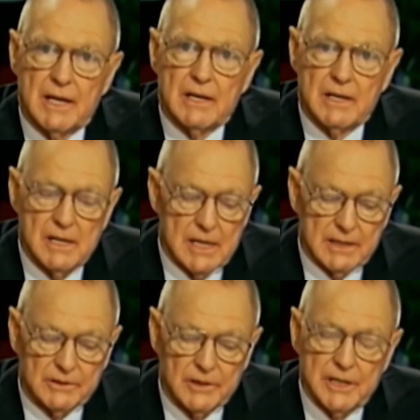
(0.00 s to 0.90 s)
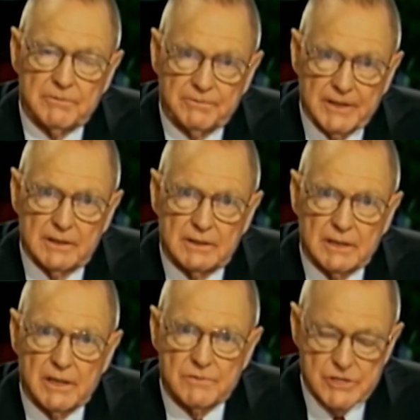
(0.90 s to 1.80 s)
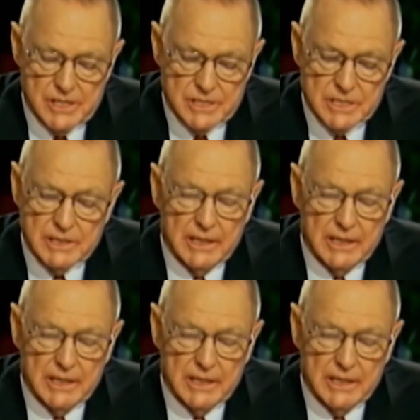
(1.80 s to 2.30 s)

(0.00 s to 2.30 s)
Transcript: Now, he had great faith that if Jesus